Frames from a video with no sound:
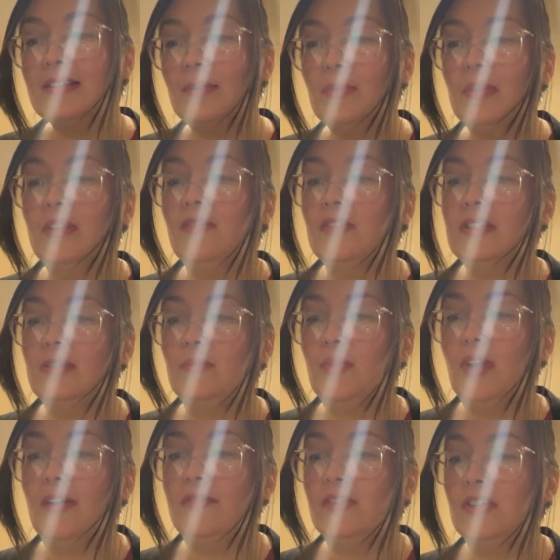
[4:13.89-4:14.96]
I believe it's in
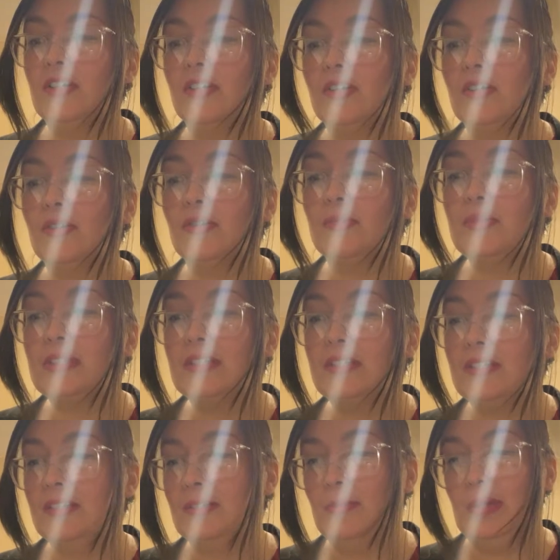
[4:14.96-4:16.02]
Proverbs.
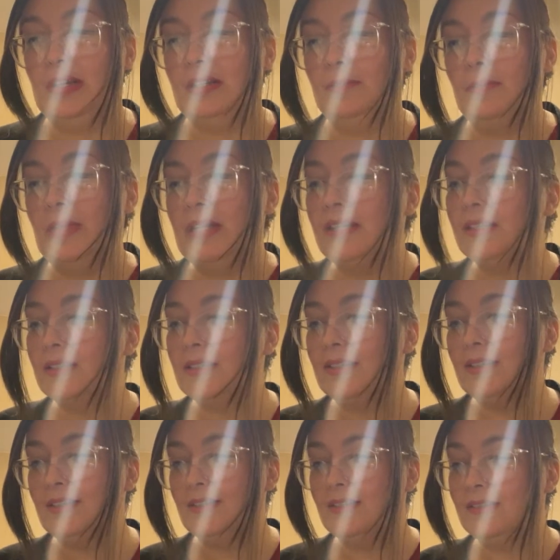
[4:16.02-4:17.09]
It's been a minute